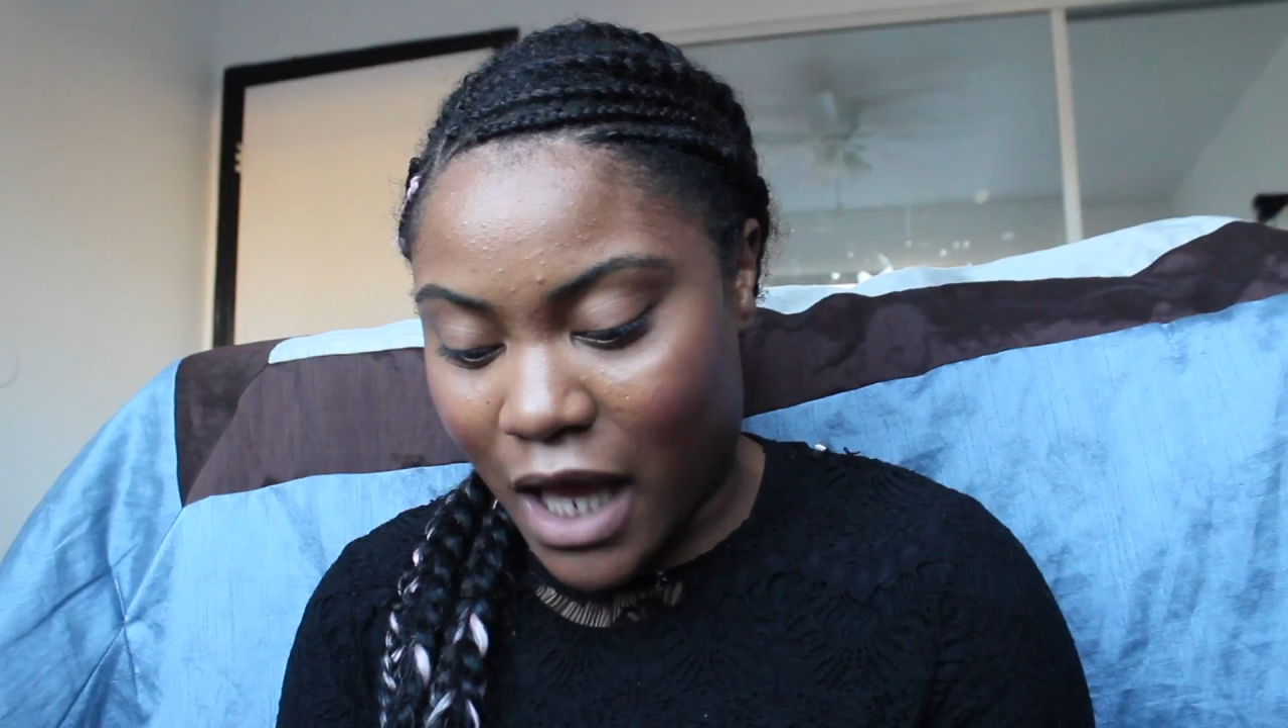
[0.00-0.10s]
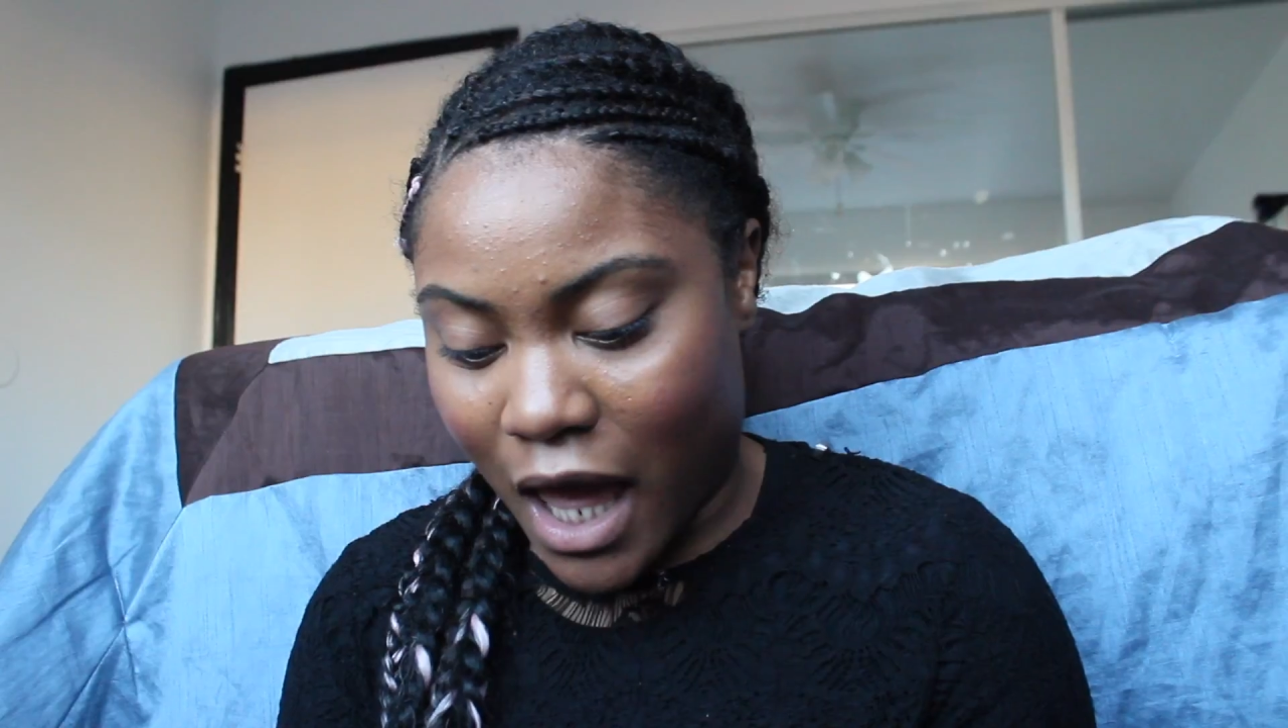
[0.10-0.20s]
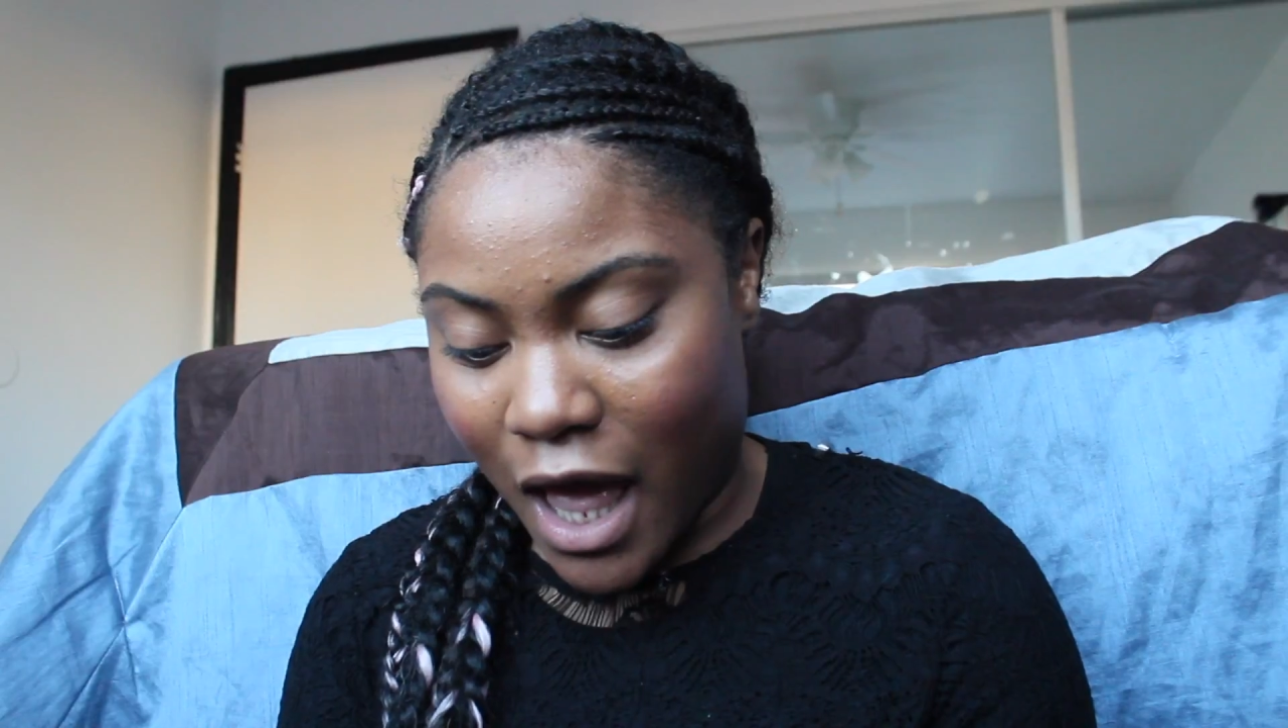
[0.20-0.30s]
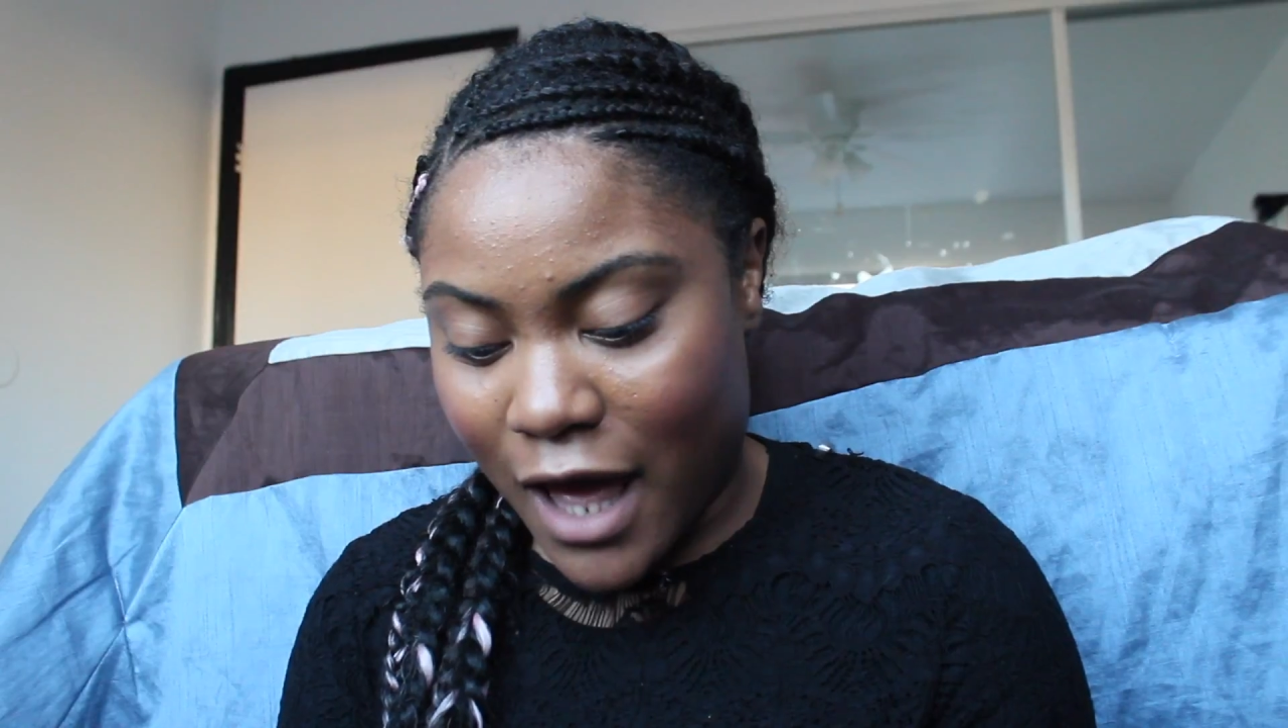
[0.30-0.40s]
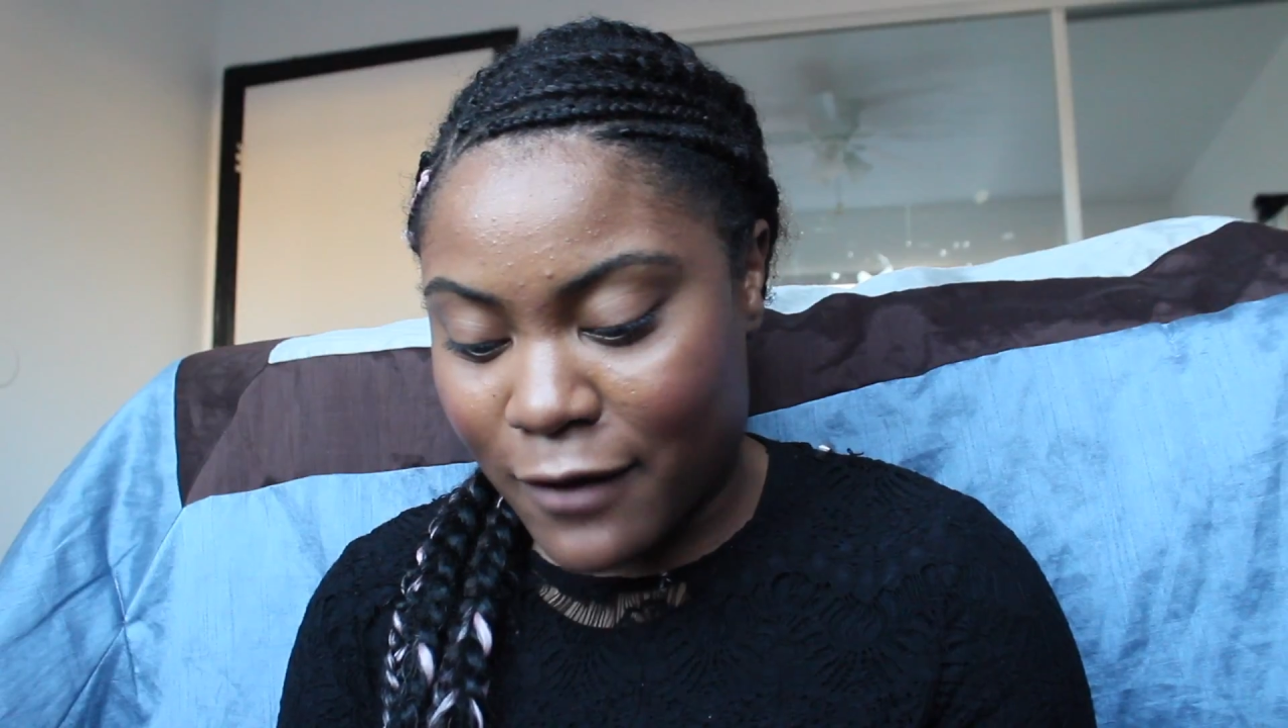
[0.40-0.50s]

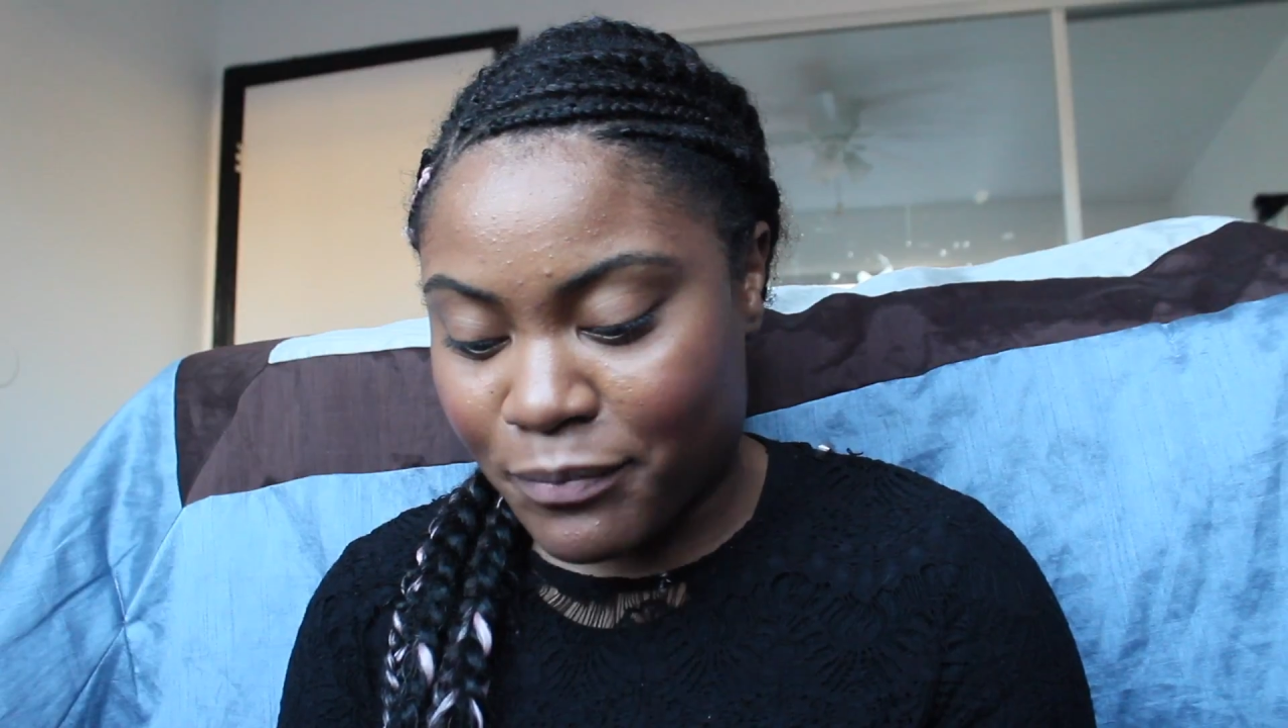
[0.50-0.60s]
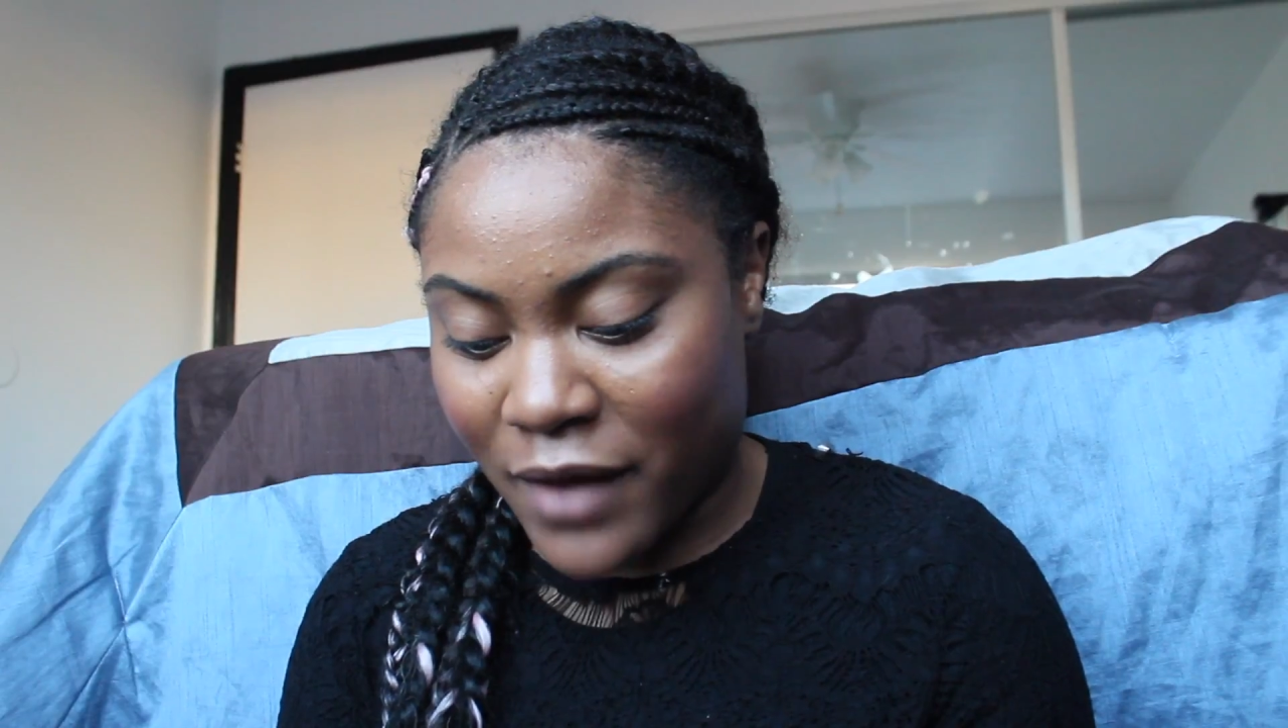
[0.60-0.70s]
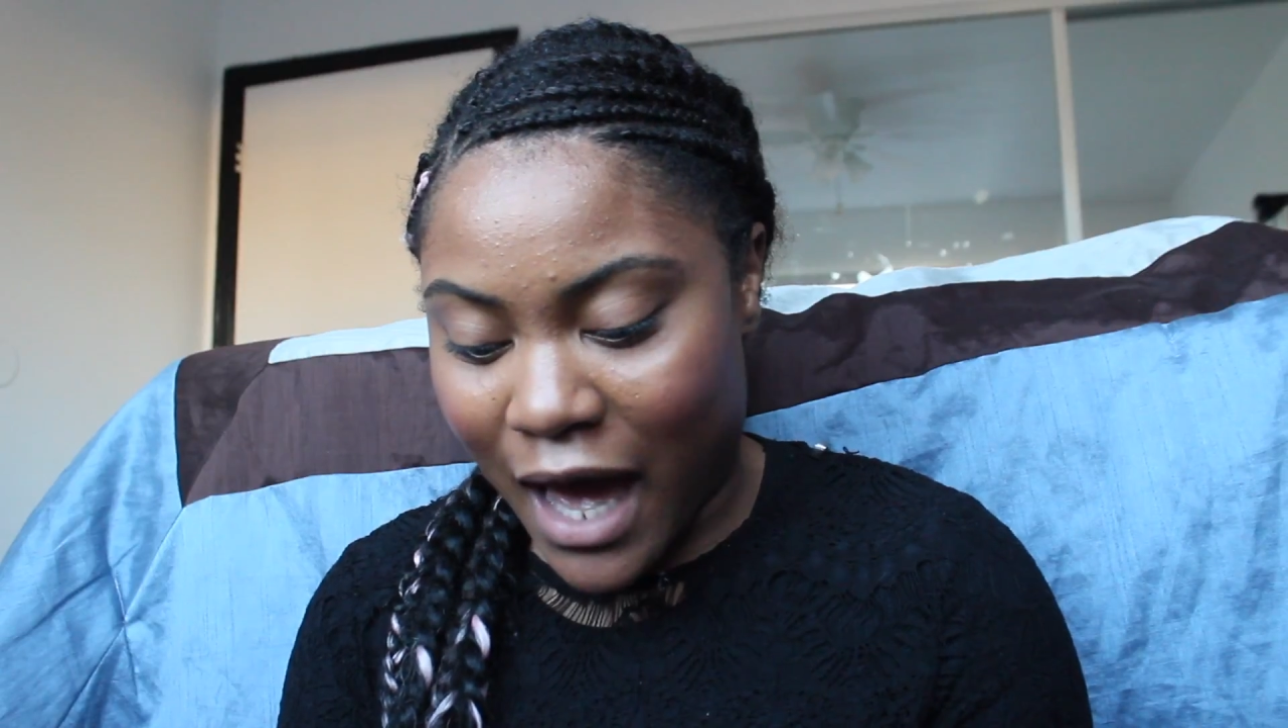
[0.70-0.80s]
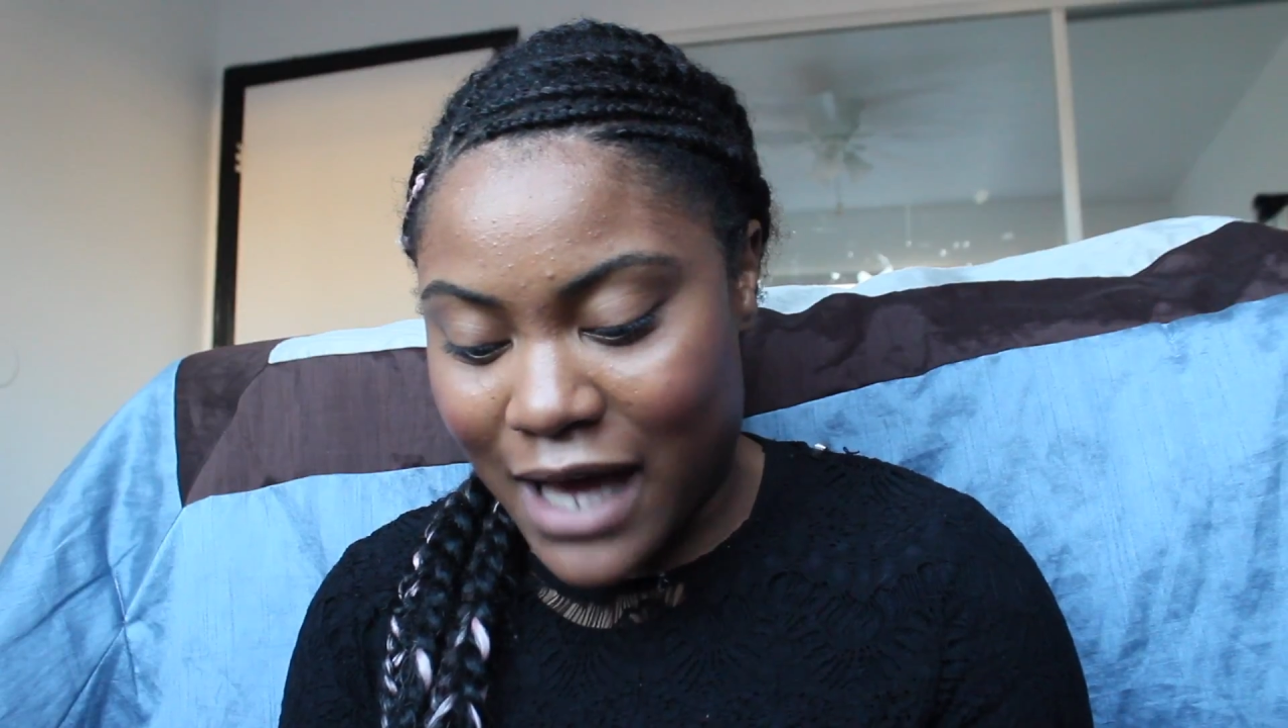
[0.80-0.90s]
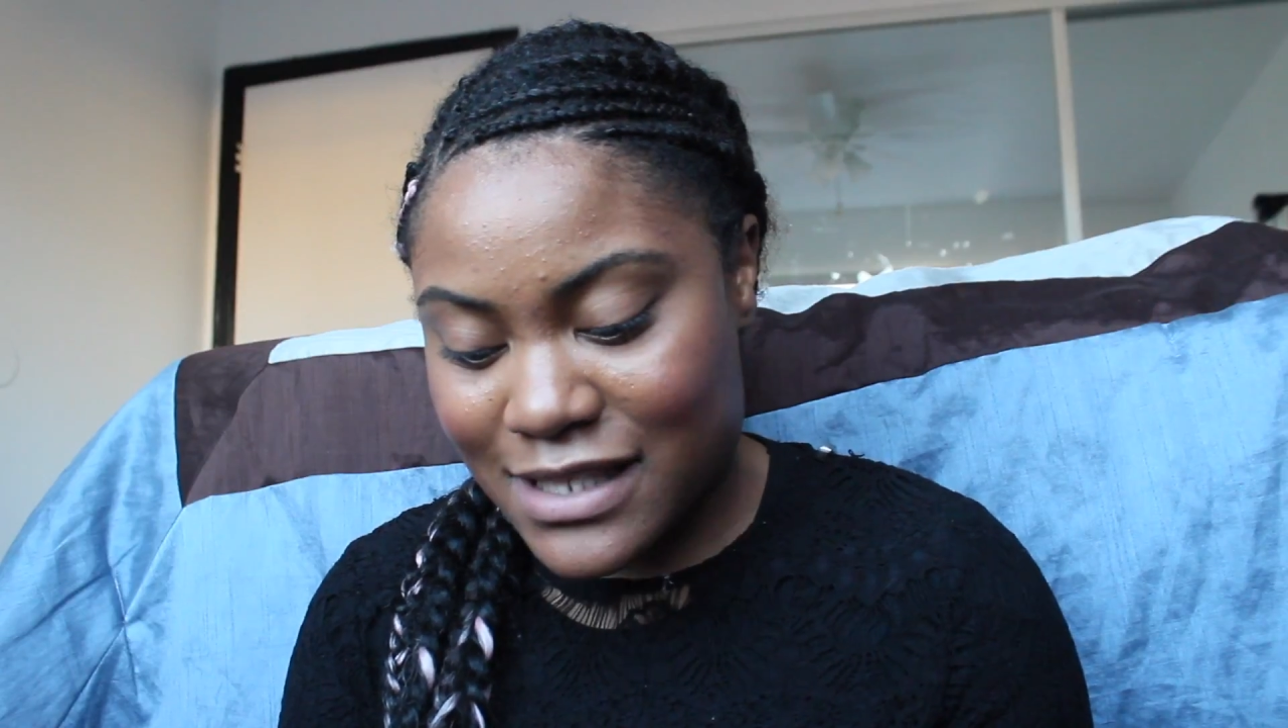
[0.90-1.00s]
a
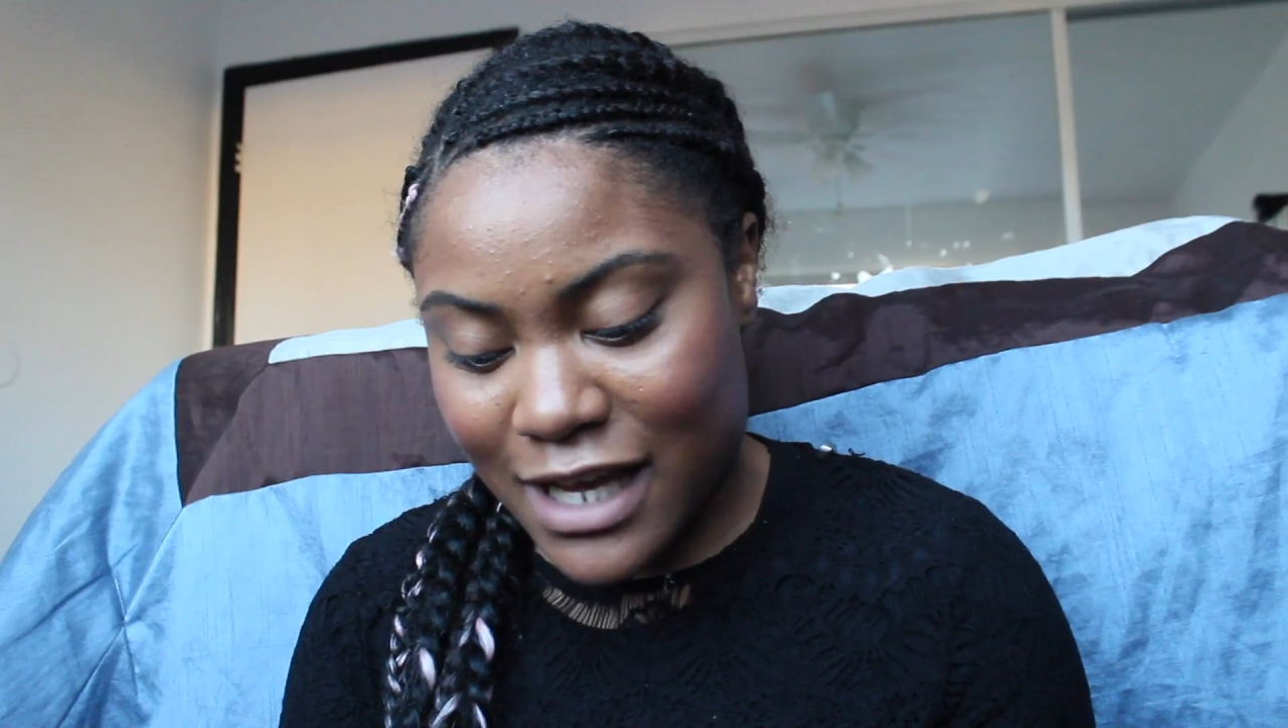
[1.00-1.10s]
hot